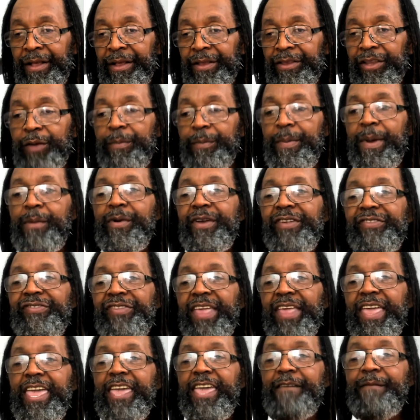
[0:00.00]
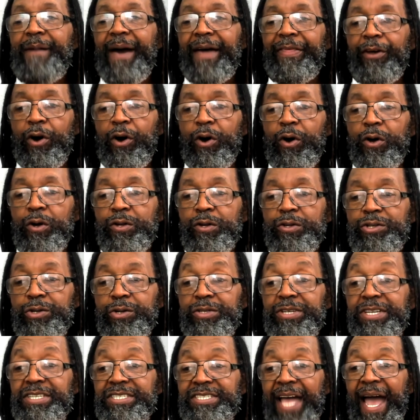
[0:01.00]
to be received by those who
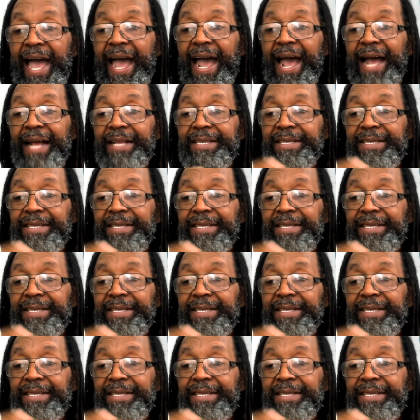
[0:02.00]
desire